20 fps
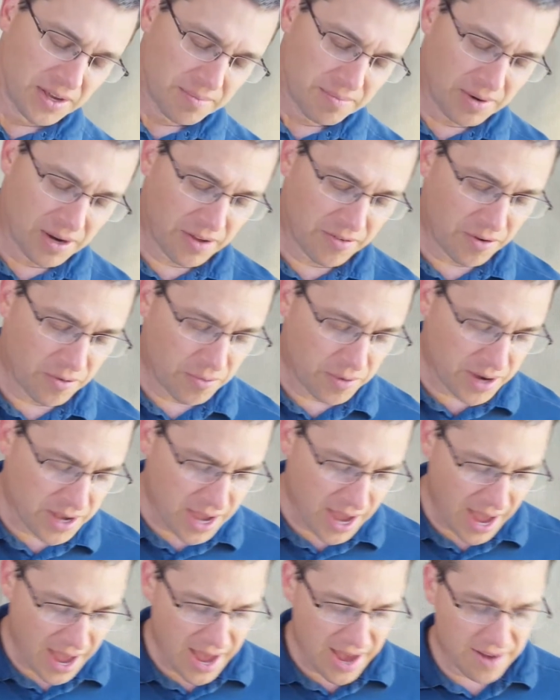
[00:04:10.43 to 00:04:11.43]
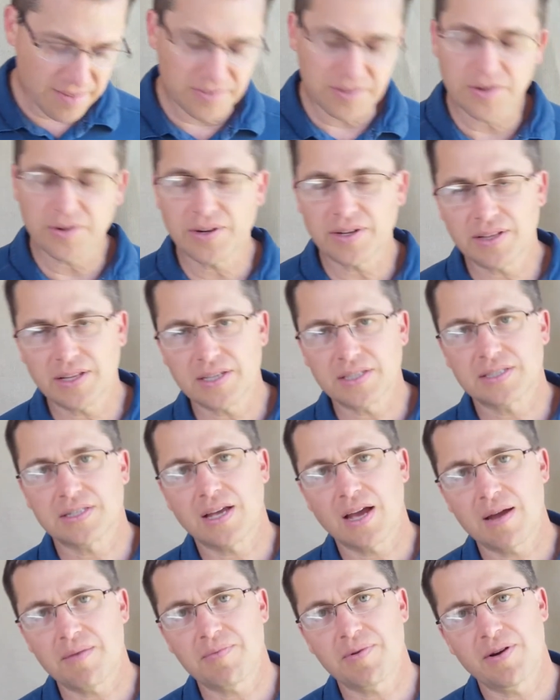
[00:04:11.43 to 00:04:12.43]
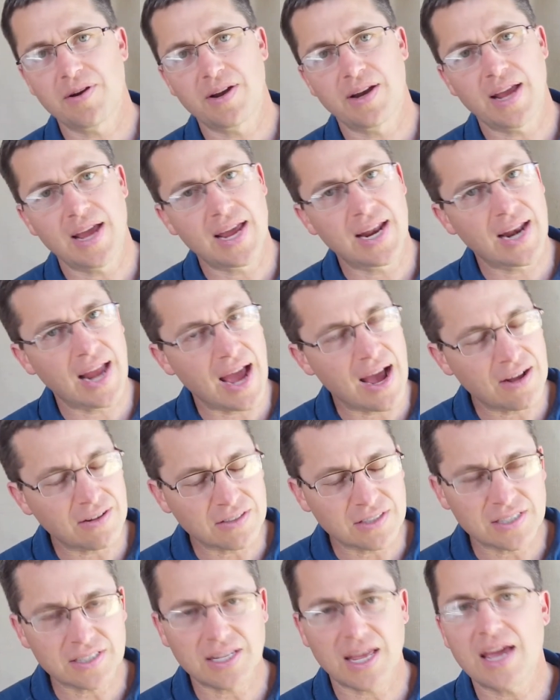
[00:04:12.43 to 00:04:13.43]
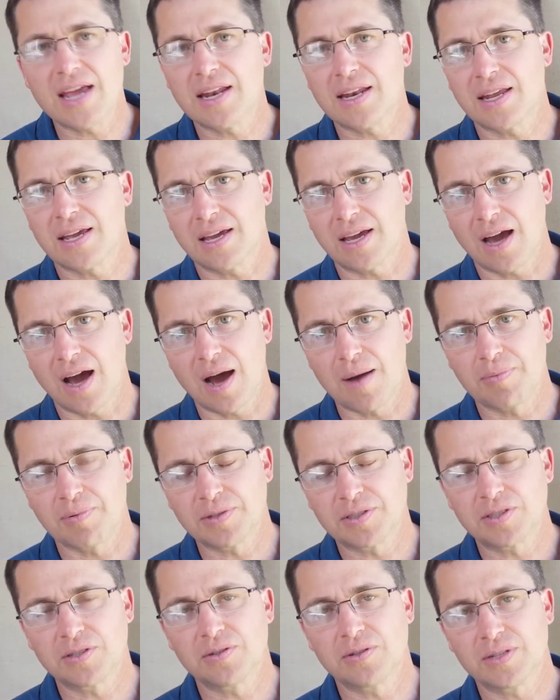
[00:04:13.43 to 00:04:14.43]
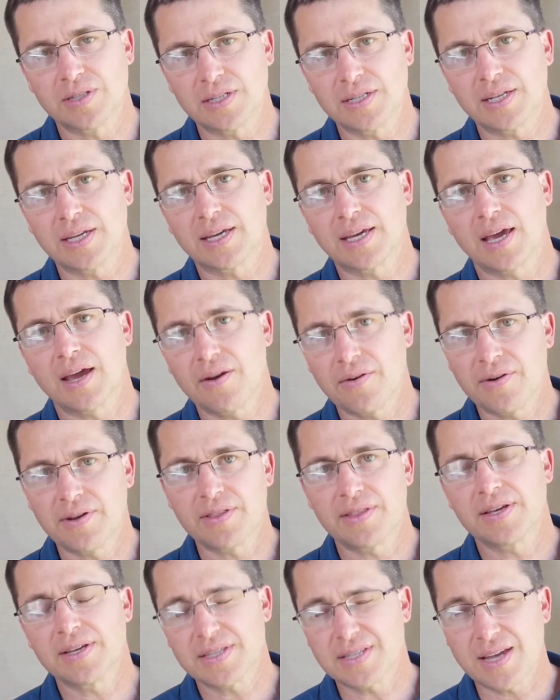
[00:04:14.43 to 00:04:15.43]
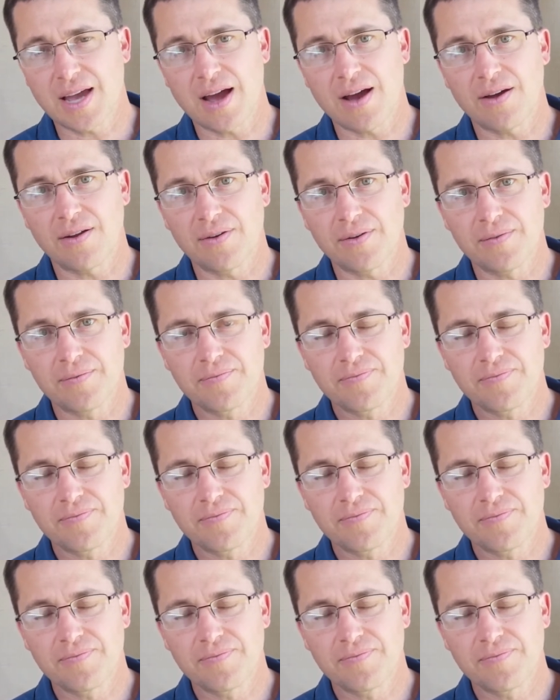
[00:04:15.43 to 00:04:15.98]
Beloved, we have during this time period an outstanding opportunity to carry this out.